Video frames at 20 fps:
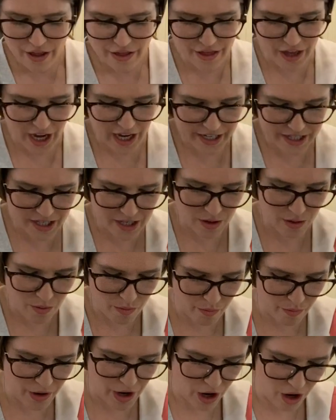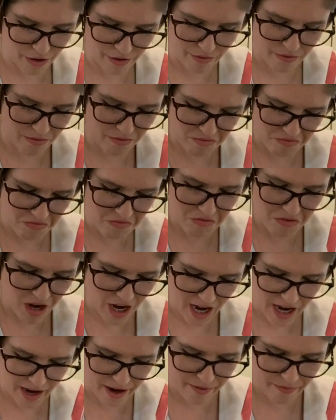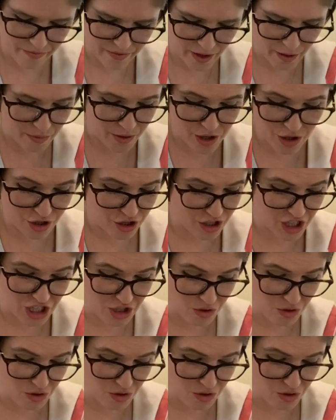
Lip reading: that we usually